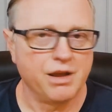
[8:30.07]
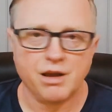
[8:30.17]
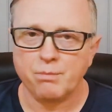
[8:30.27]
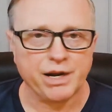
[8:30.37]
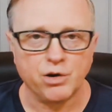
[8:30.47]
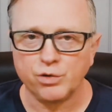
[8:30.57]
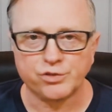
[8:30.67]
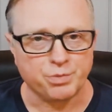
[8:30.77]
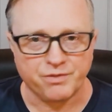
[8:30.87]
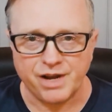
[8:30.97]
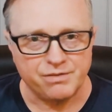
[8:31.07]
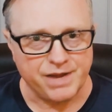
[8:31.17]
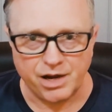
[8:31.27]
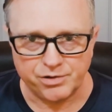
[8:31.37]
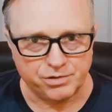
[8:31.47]
My goal is to provide
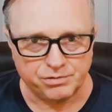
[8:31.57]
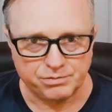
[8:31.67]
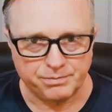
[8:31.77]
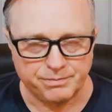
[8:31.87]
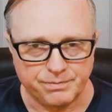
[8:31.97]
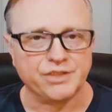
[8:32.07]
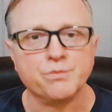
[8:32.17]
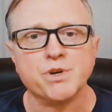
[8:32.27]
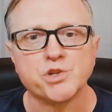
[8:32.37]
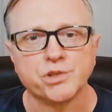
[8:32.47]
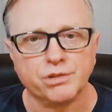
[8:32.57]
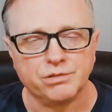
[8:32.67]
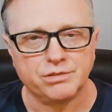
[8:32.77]
value. It's missional.